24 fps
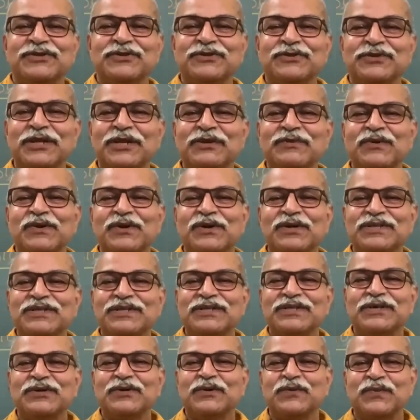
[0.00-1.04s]
Newton
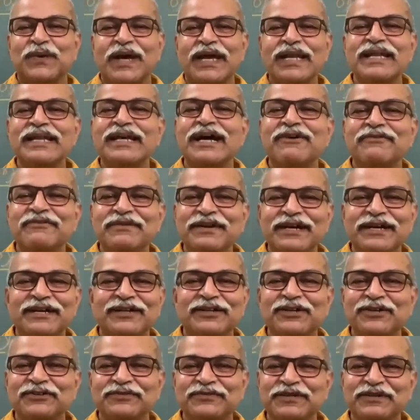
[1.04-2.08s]
was well
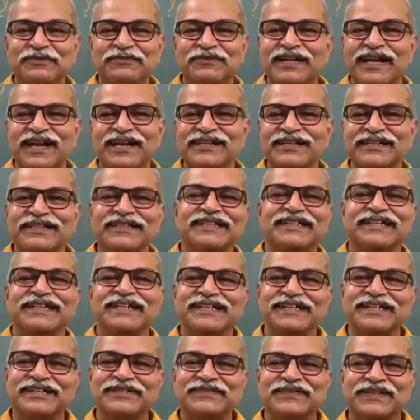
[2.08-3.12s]
aware of diffraction and
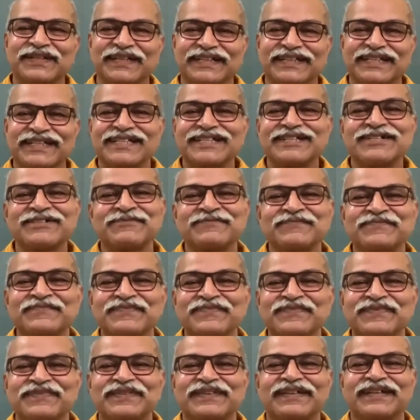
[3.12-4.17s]
interference.
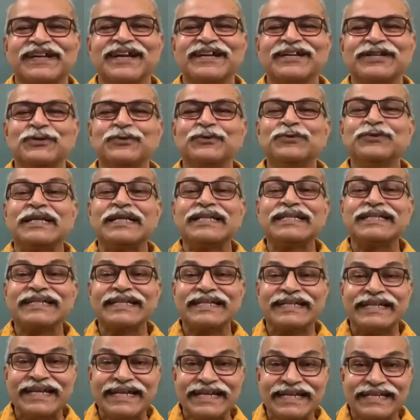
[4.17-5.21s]
Right?
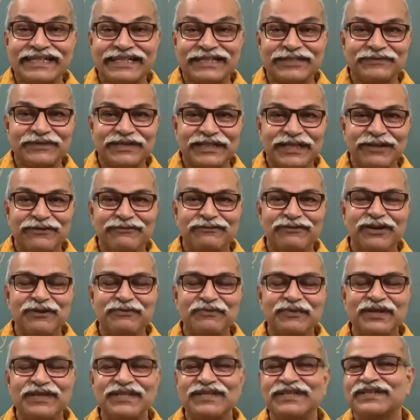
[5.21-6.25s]
Newton's rings, very
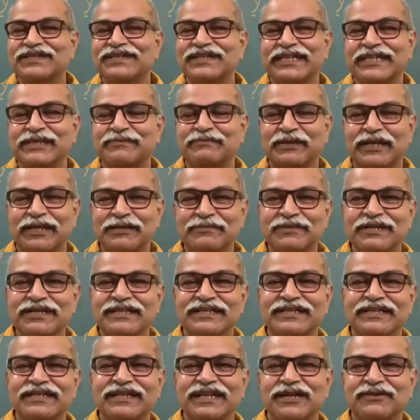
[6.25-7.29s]
famous
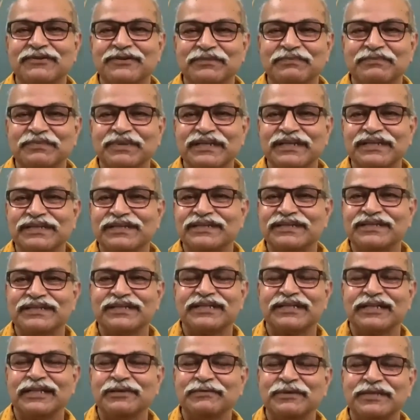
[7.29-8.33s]
experiments in our BSc
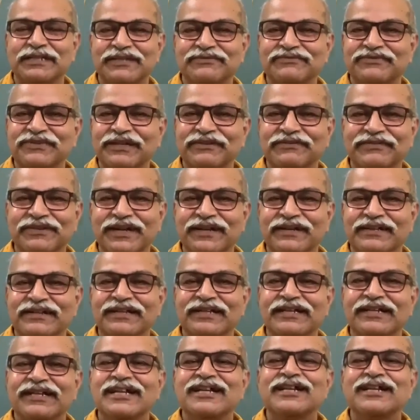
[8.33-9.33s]
syllabus everywhere.